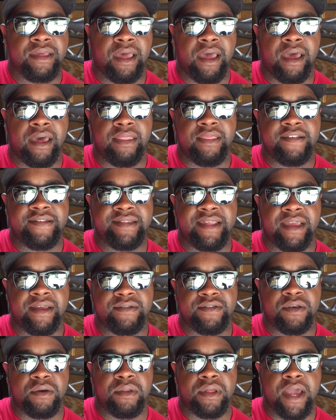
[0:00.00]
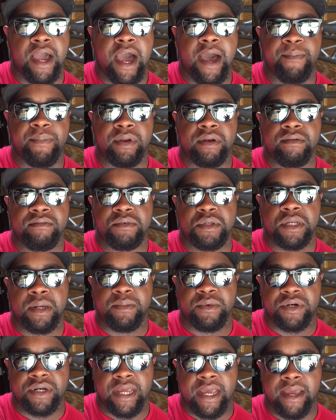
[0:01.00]
this town's only hopping
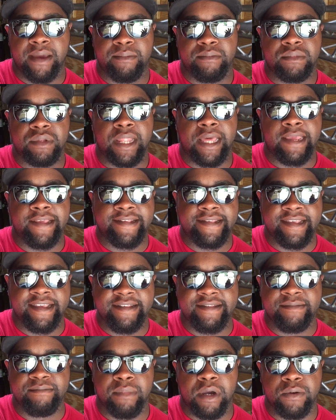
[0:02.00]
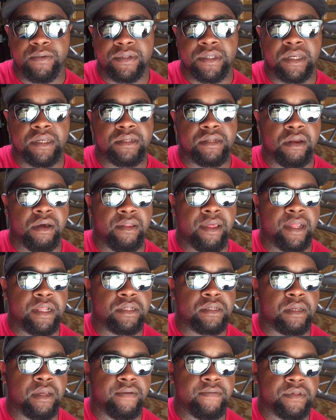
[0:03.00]
summertime, lake season, boat season, all that
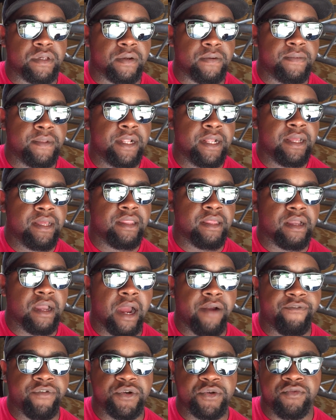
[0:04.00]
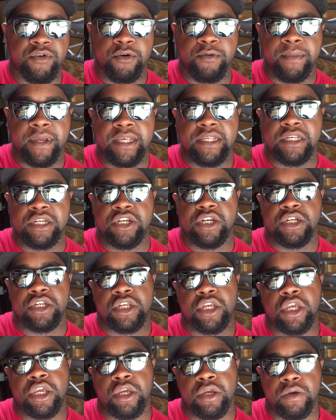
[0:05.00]
stuff. So the conference room isn't
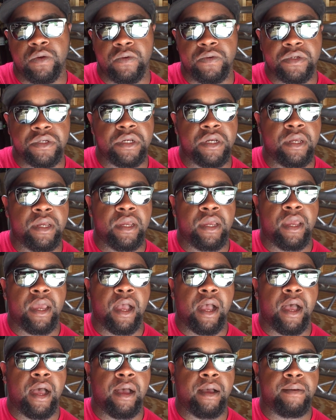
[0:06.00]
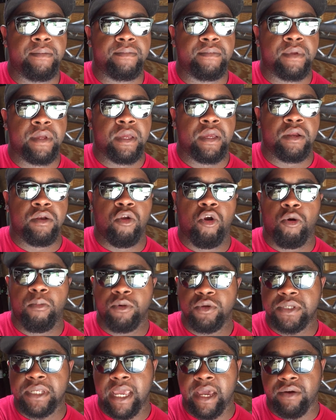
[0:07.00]
just huge.
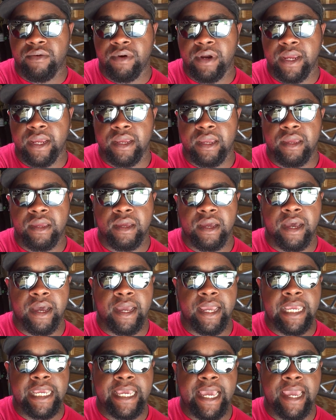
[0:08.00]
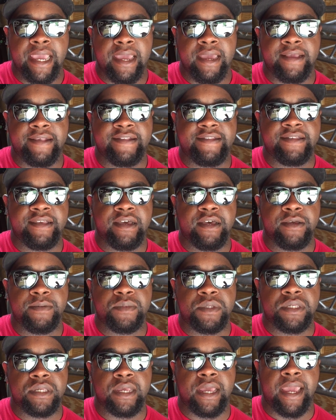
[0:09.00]
Normal sound rig, EKX
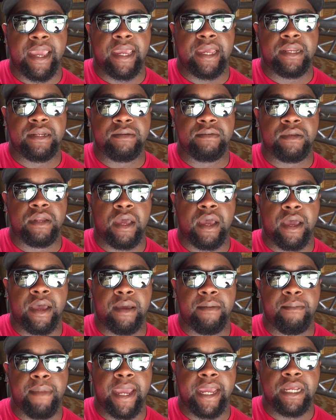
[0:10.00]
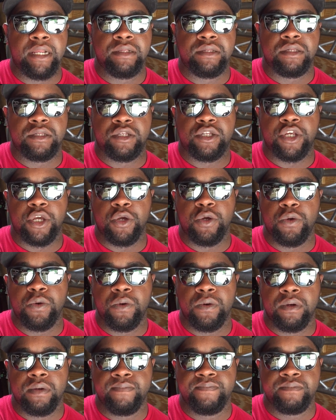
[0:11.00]
subs and mains, two,